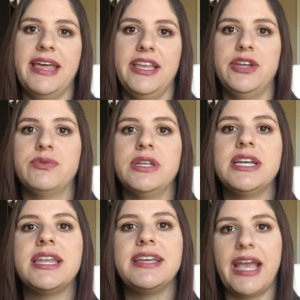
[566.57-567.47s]
then you're
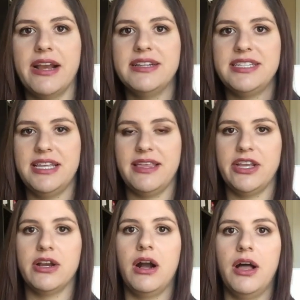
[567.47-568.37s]
really going to guarantee that
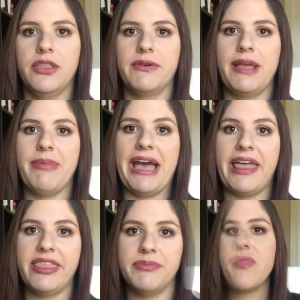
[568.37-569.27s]
you're on the right path.